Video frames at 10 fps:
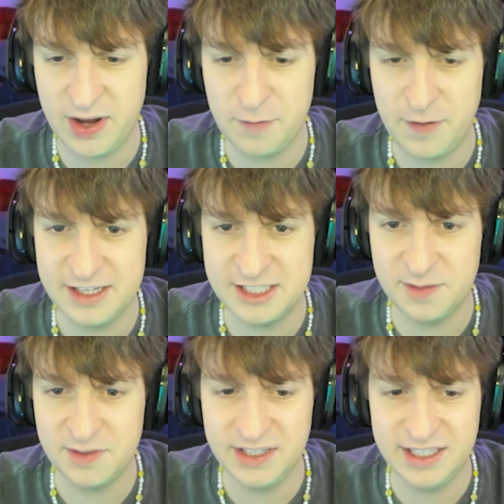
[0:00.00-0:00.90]
to find a
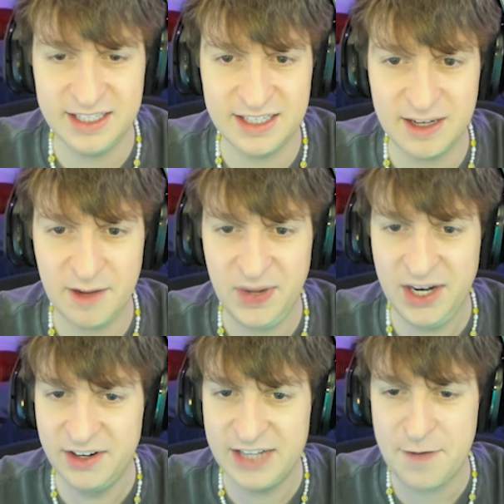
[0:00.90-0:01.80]
submarine.
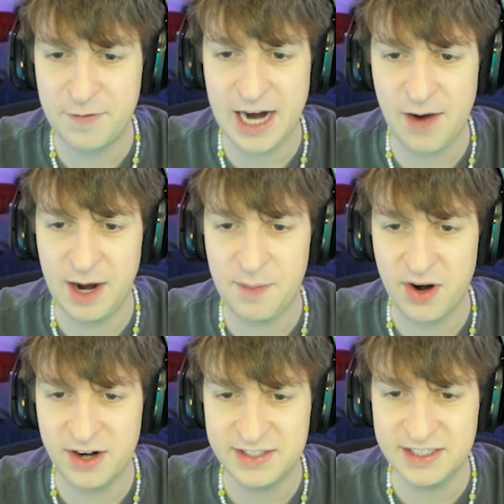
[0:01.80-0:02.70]
Apparently, I forgot where I
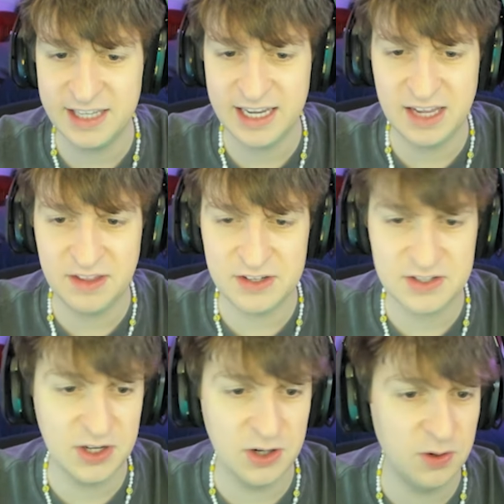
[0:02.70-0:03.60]
parked it, and there's
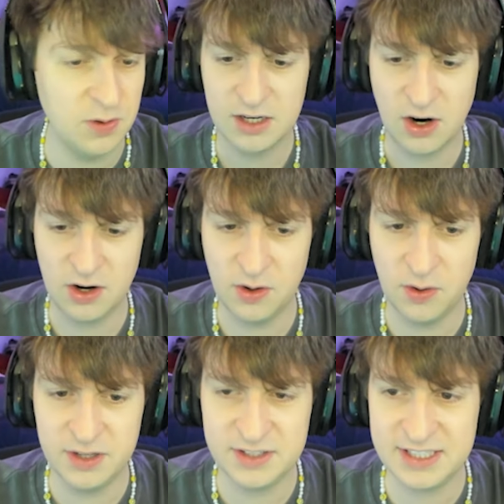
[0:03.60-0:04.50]
no car
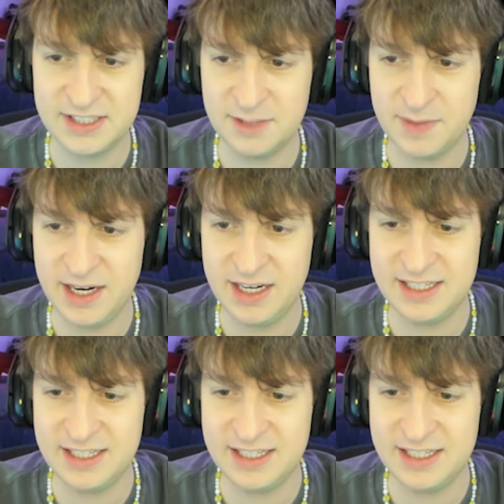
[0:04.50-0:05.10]
horn system on it,